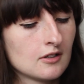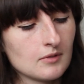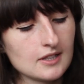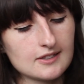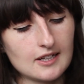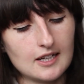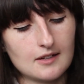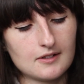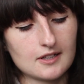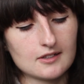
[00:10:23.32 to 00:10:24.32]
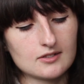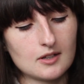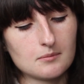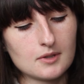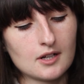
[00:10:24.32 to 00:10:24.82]
Wednesday evening,
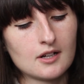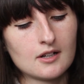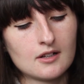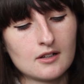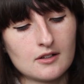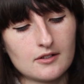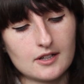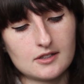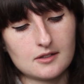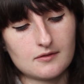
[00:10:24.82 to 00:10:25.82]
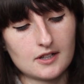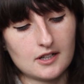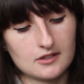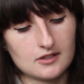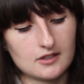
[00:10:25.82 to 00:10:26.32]
December
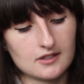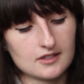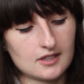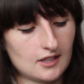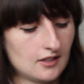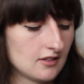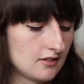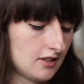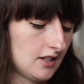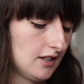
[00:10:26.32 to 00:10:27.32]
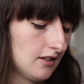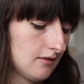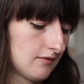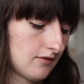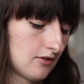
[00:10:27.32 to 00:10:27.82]
31st, 1919
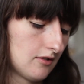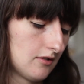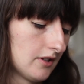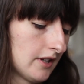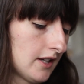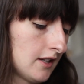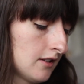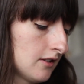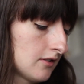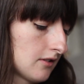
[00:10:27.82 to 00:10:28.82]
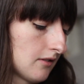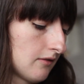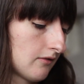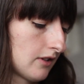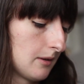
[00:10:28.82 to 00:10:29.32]
for the Henderson
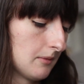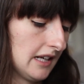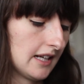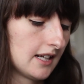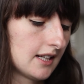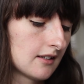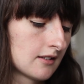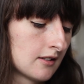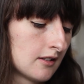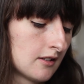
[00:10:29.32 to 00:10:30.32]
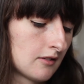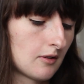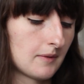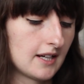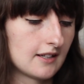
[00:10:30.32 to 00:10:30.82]
family,
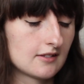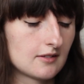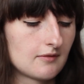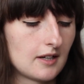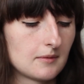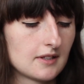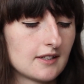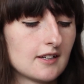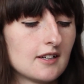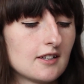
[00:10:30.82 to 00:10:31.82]
from the Henderson family.